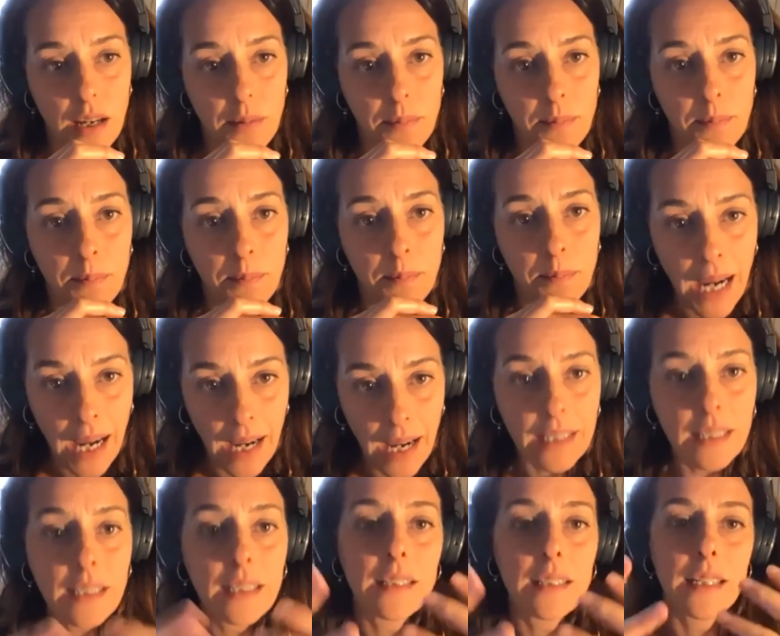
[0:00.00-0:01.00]

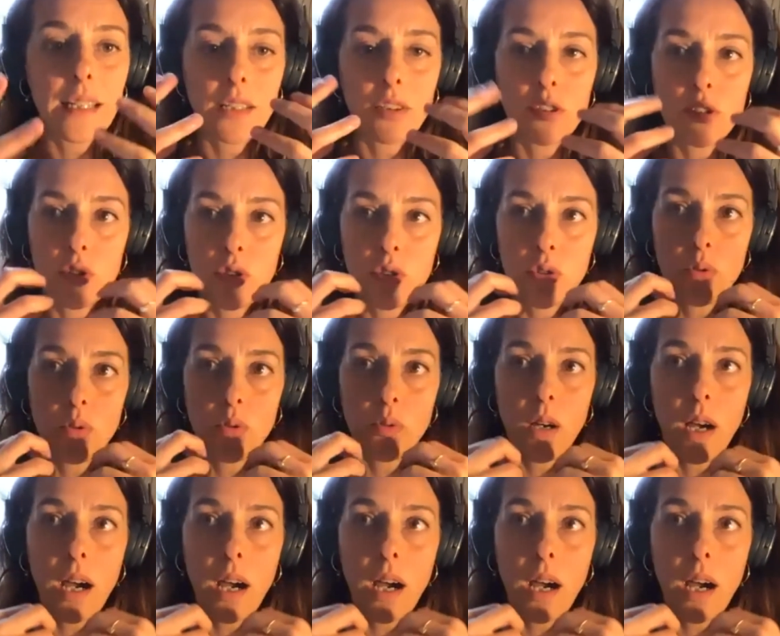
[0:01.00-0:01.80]
back into